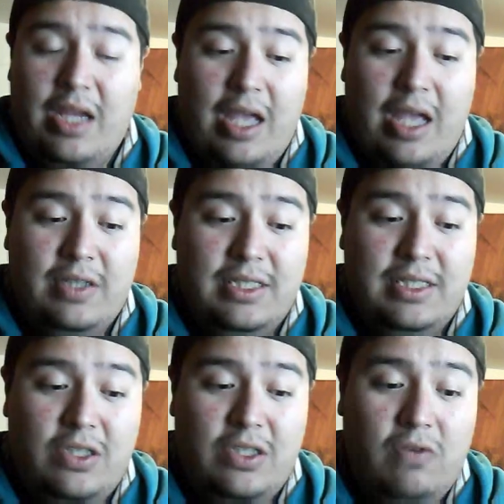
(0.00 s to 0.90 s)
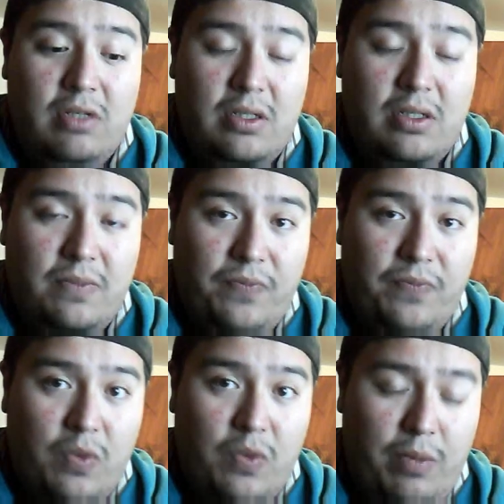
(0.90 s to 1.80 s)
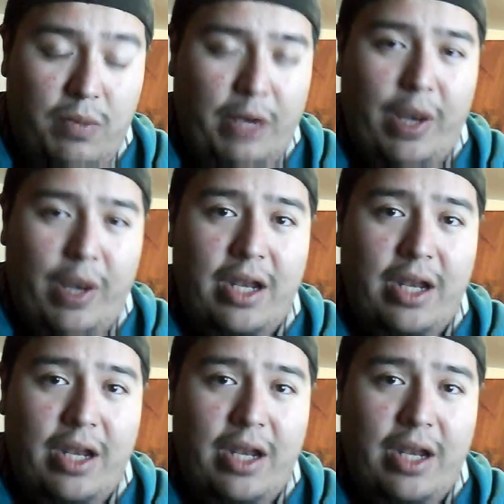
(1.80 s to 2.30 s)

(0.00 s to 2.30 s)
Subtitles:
Anderson Silva would be great.